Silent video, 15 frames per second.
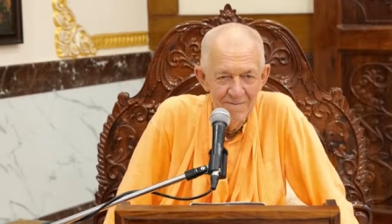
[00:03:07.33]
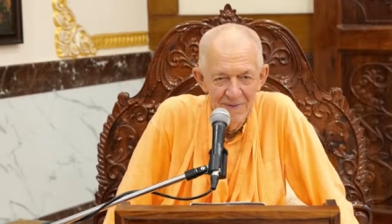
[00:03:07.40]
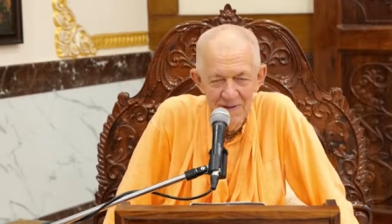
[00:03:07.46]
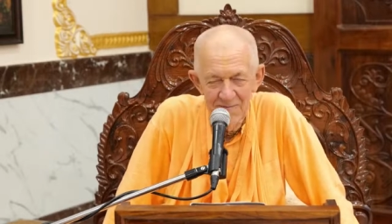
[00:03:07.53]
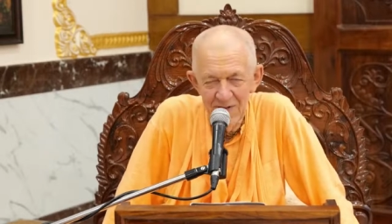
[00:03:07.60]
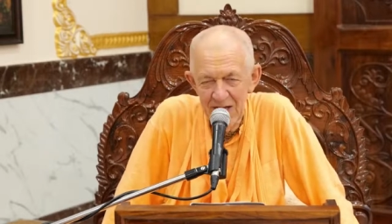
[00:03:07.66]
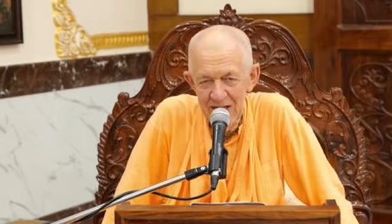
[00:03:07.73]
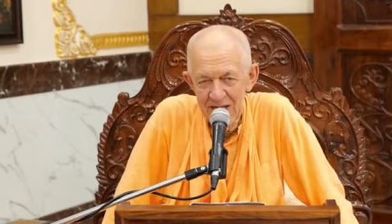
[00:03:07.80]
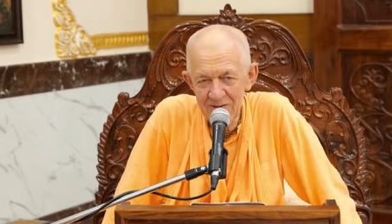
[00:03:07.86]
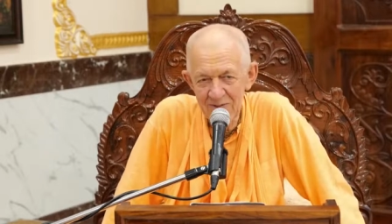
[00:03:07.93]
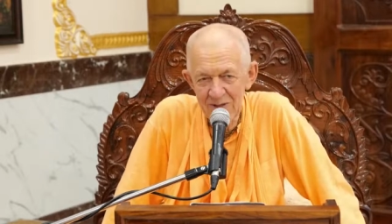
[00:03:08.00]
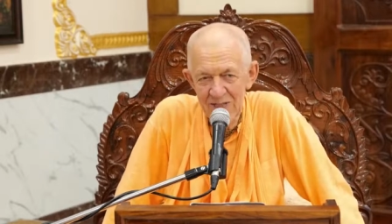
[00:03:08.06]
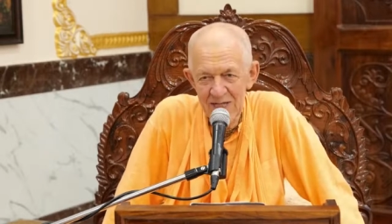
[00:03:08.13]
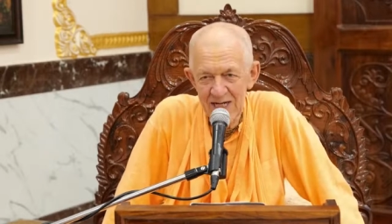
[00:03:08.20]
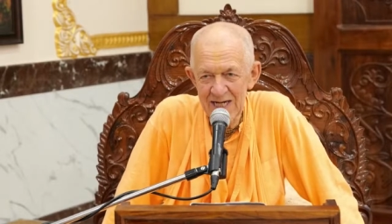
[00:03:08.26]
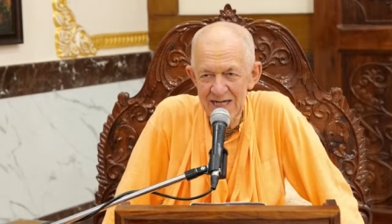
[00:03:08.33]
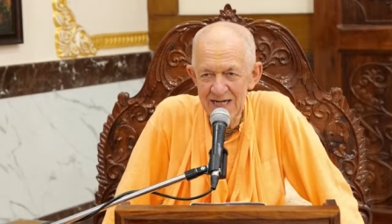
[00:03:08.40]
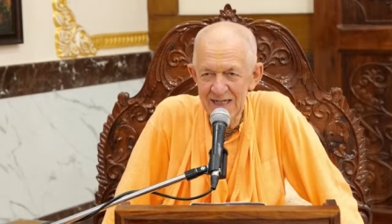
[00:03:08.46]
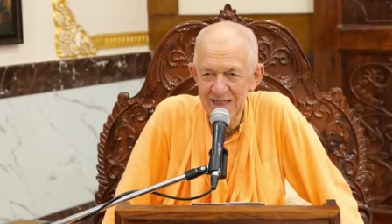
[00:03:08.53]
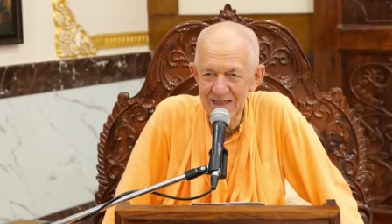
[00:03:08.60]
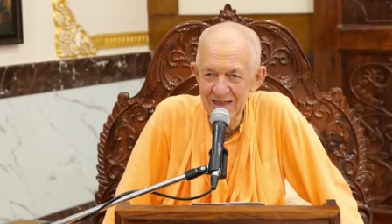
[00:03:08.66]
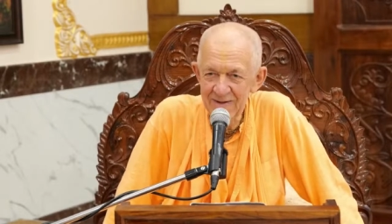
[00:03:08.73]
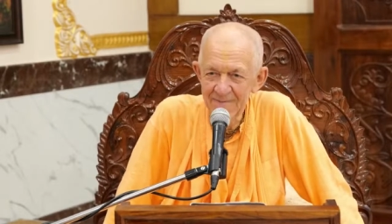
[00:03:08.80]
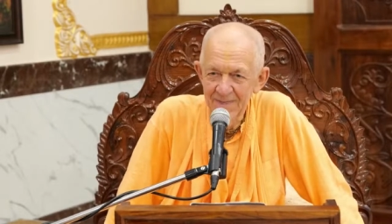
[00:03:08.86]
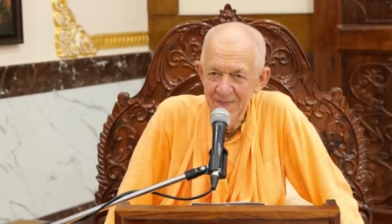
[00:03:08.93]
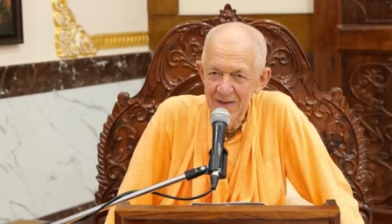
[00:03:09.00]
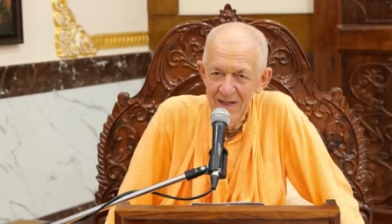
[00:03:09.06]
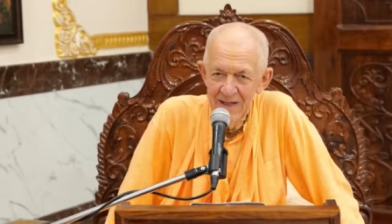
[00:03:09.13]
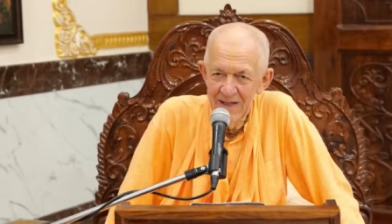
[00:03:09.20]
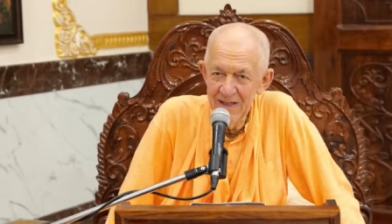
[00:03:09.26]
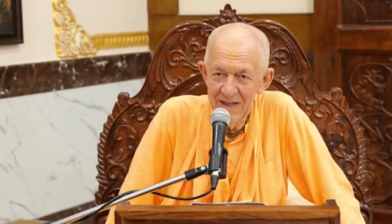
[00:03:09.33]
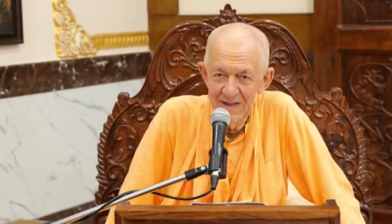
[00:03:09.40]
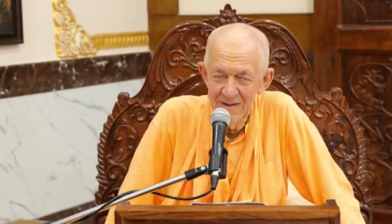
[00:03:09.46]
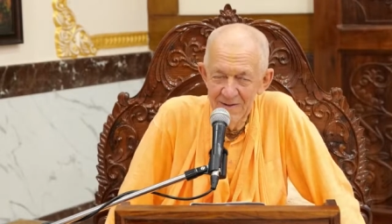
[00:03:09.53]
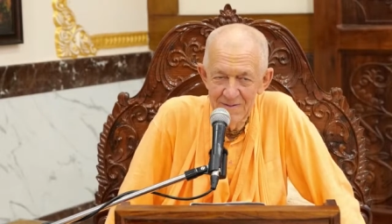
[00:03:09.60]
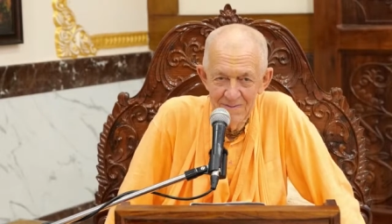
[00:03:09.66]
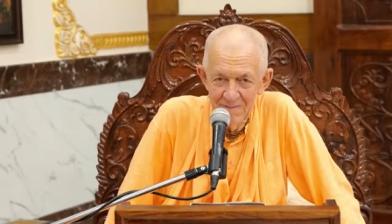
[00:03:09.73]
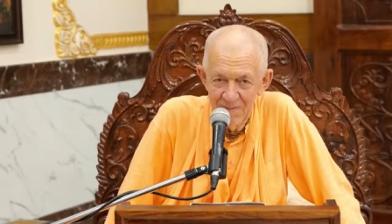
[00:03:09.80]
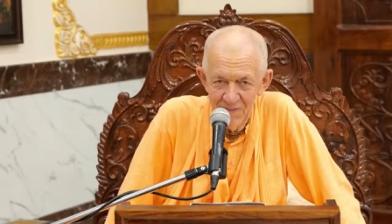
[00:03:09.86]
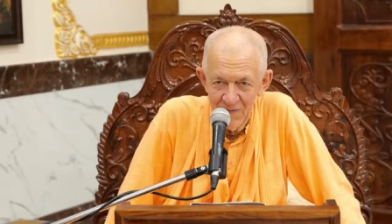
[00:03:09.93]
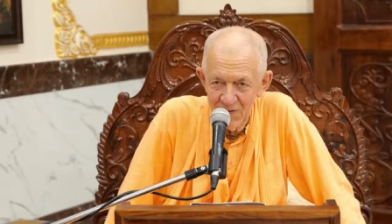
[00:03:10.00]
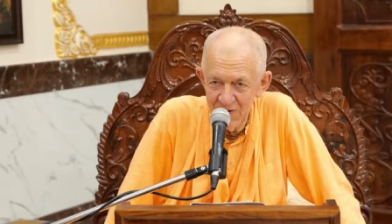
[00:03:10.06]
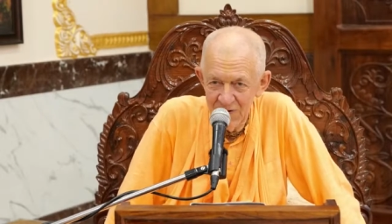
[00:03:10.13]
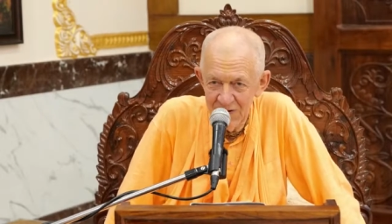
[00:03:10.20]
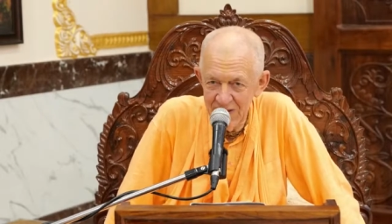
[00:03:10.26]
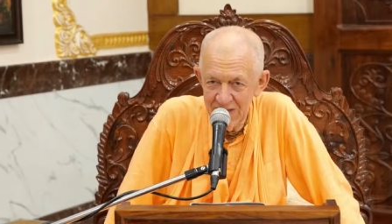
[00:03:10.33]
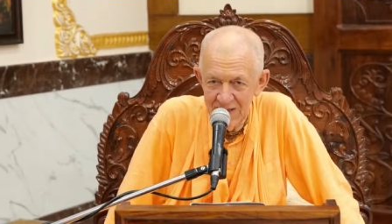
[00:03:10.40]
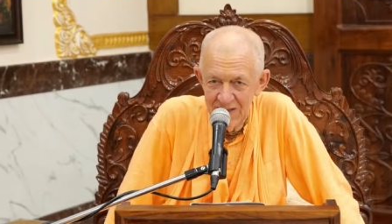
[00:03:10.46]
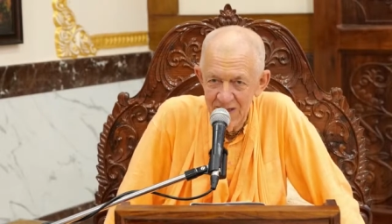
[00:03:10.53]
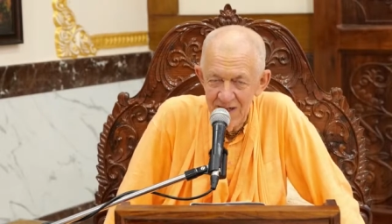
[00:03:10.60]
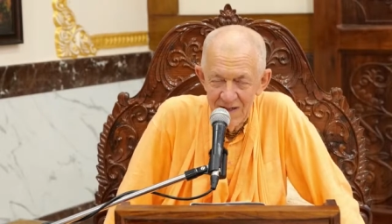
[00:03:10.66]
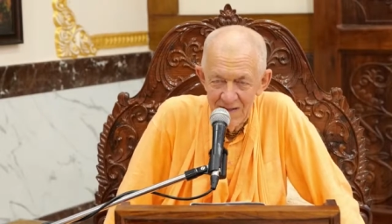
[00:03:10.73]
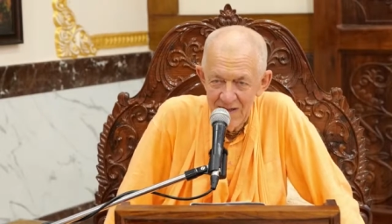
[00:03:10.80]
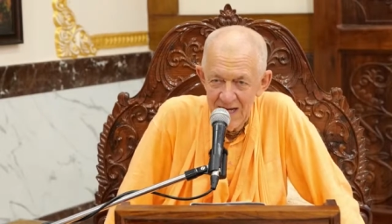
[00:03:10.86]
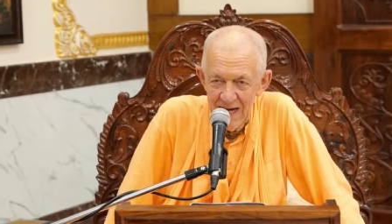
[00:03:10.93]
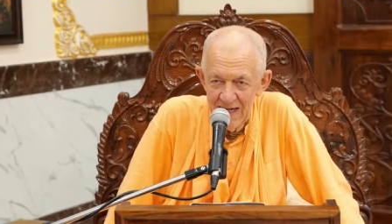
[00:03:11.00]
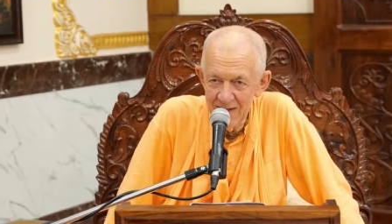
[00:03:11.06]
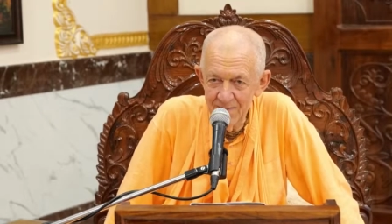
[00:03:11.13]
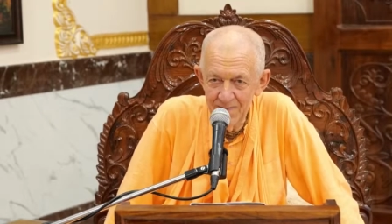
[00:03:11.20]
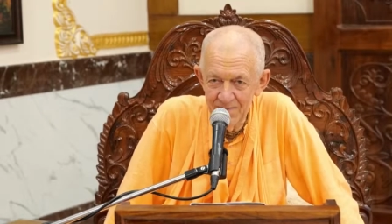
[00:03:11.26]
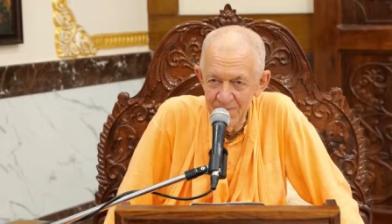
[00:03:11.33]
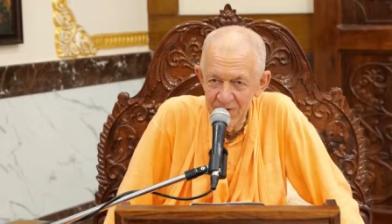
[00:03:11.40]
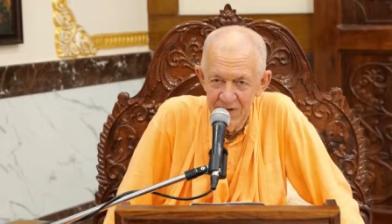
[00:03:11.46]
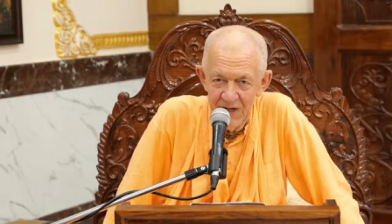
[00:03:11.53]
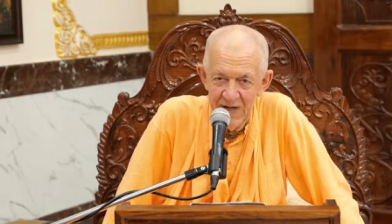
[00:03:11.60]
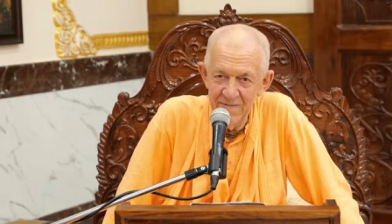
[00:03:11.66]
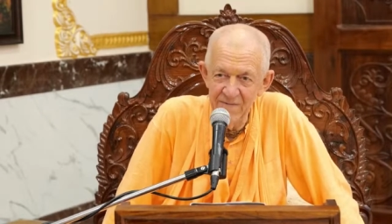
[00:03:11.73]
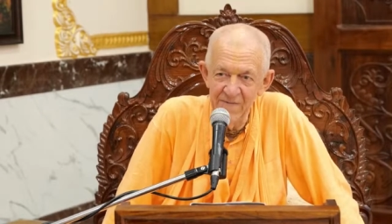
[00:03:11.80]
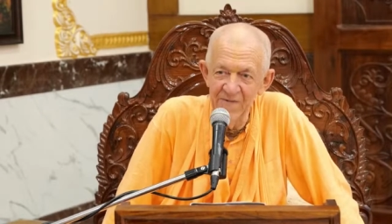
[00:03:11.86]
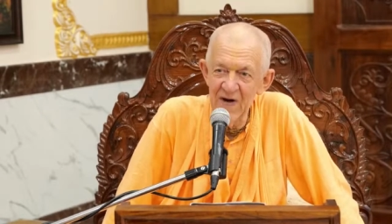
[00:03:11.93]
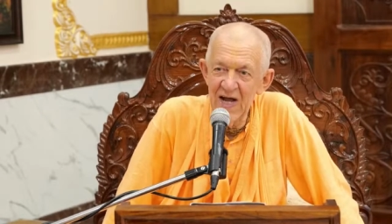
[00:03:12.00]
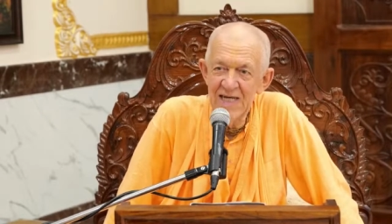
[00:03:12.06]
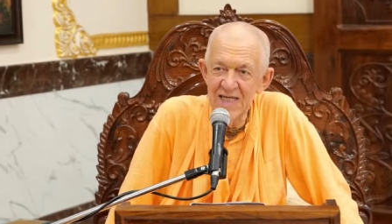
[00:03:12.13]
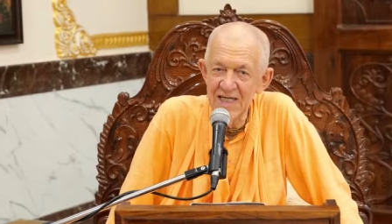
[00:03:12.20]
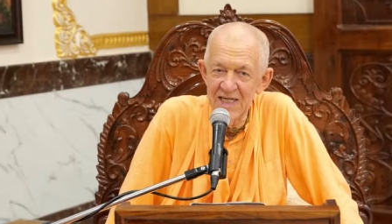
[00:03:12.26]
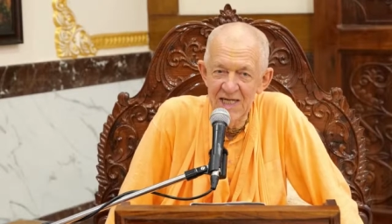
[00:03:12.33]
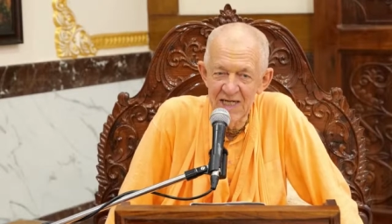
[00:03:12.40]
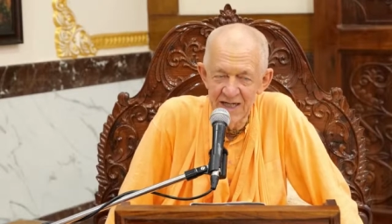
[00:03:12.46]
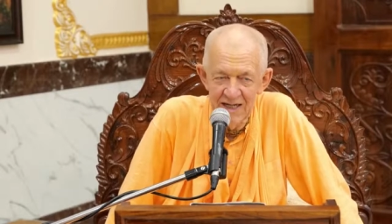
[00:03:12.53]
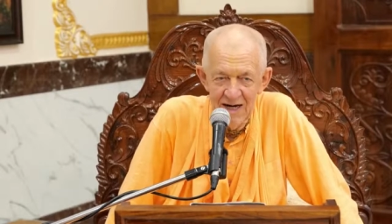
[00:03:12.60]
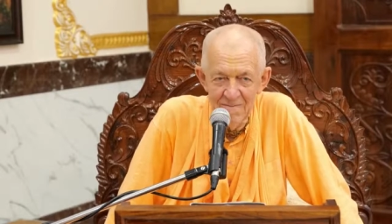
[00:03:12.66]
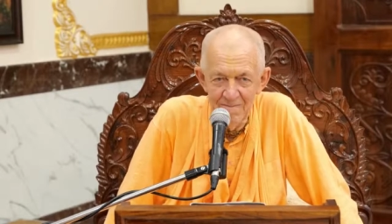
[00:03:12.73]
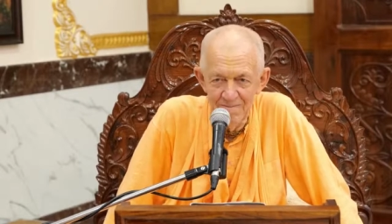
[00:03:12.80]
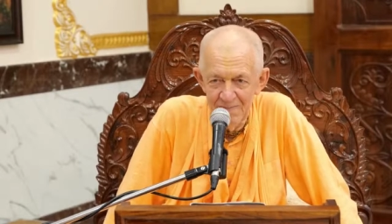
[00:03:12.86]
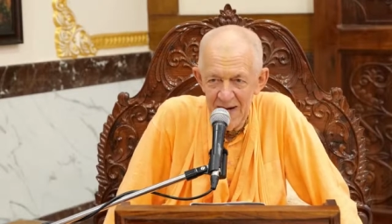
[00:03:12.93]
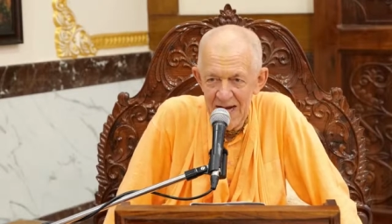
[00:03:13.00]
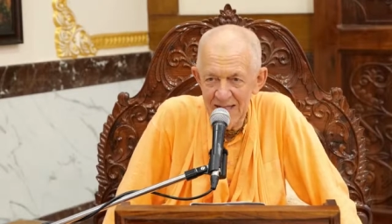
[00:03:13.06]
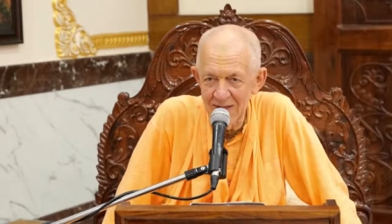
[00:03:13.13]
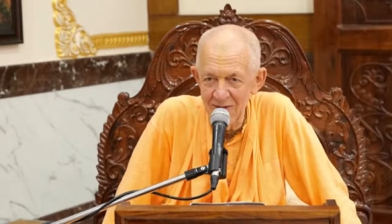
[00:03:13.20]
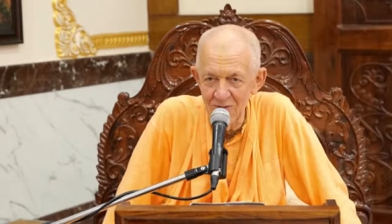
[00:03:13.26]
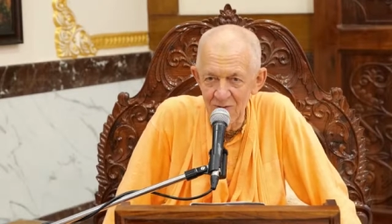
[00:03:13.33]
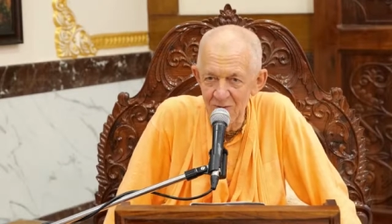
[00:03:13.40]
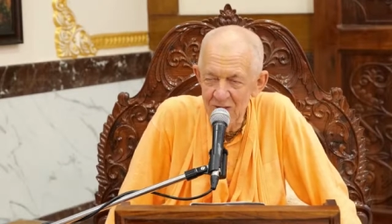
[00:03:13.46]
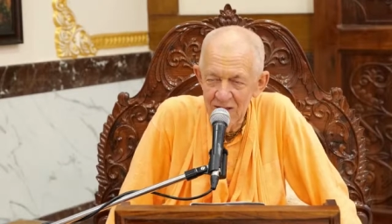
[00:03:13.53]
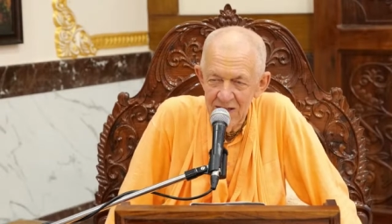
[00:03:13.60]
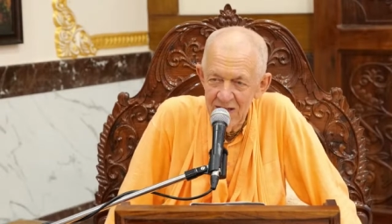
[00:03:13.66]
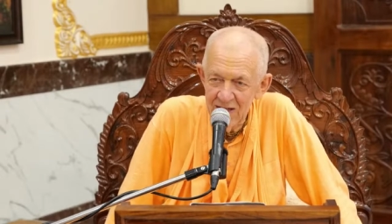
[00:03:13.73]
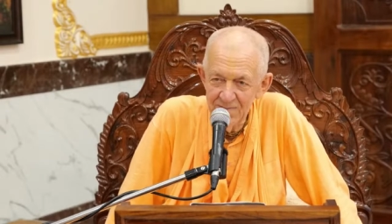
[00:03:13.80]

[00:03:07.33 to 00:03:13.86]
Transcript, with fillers: Bhima that was there. And then, of course, he, they had a great fight, a great battle.